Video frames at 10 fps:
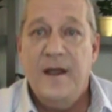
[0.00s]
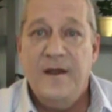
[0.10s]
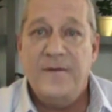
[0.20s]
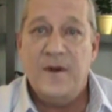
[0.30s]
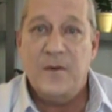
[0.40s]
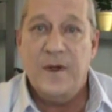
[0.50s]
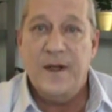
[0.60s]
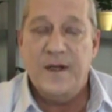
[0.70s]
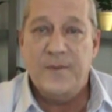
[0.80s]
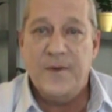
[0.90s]
If they're
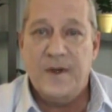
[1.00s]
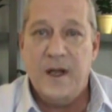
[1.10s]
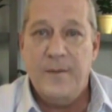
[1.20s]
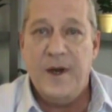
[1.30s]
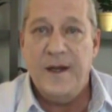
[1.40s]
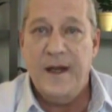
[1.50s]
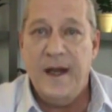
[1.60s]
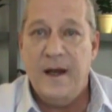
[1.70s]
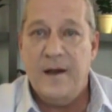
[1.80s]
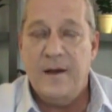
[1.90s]
willing to come on
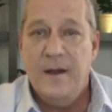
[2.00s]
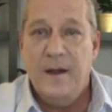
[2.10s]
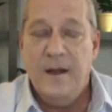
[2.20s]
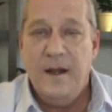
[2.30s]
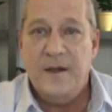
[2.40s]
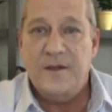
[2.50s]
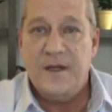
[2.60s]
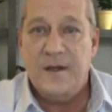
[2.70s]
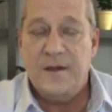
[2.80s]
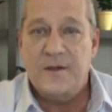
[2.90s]
the air and
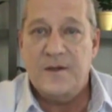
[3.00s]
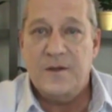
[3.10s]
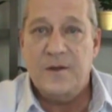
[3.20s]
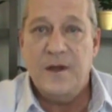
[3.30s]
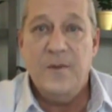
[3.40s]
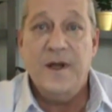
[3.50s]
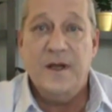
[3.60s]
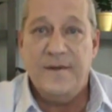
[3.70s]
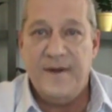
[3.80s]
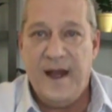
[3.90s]
share their story, we'd
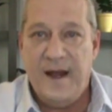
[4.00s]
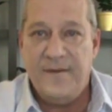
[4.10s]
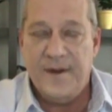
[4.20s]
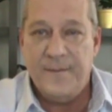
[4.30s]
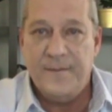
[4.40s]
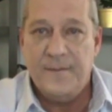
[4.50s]
love to have them.